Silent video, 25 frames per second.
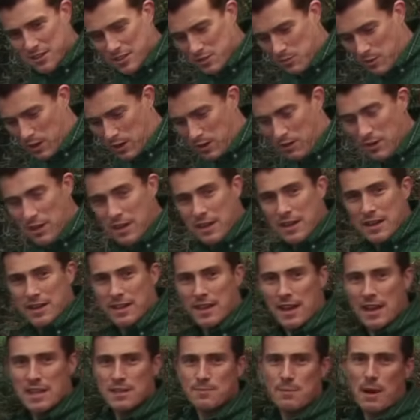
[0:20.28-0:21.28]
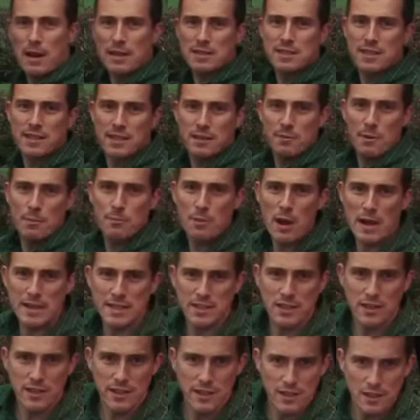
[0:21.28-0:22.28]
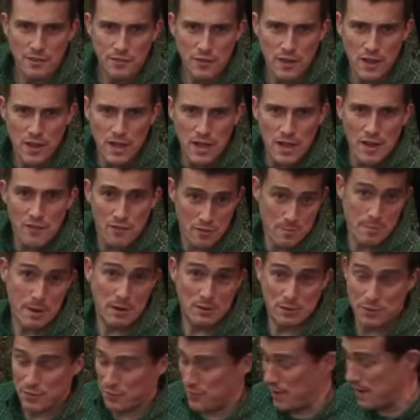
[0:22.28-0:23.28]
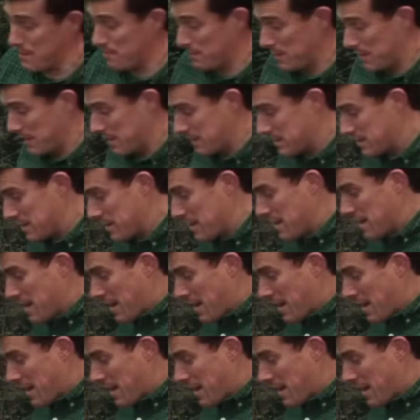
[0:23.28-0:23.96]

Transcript: as well, the S-Max is going to be practical enough for most families.